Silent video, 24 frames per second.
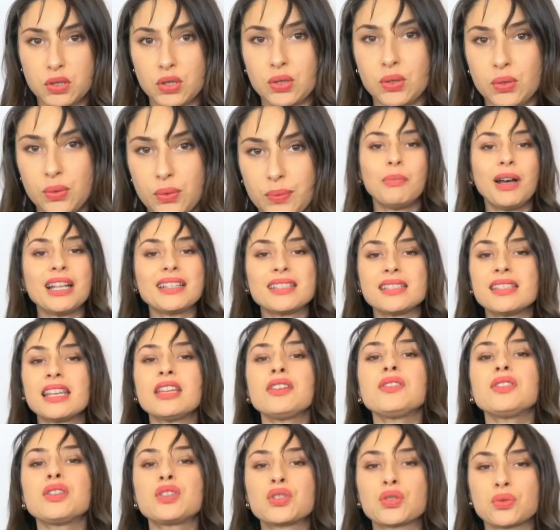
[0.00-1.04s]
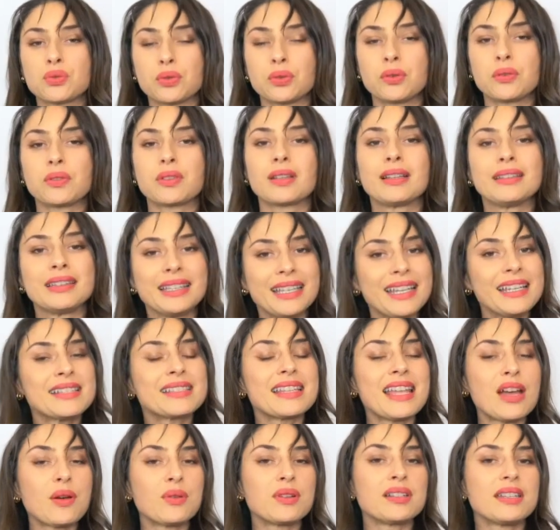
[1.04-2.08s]
2. But to tell you the truth,
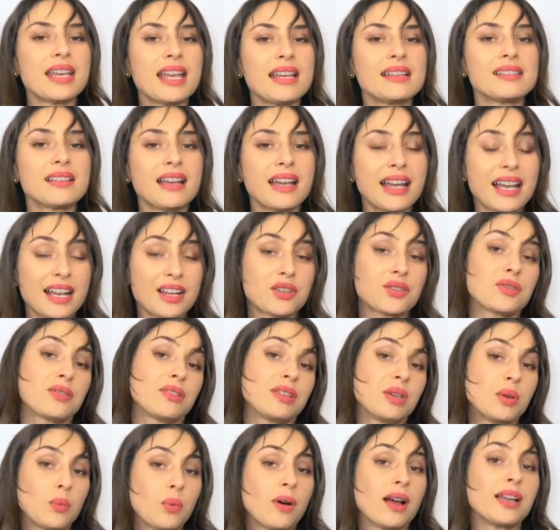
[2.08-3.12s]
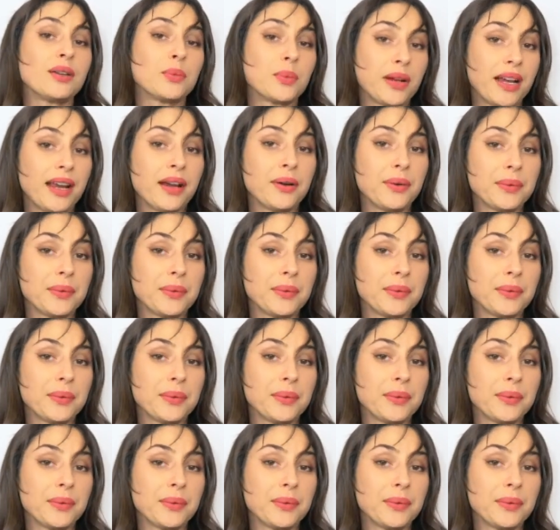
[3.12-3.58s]
leaks nowadays are actually quite rare.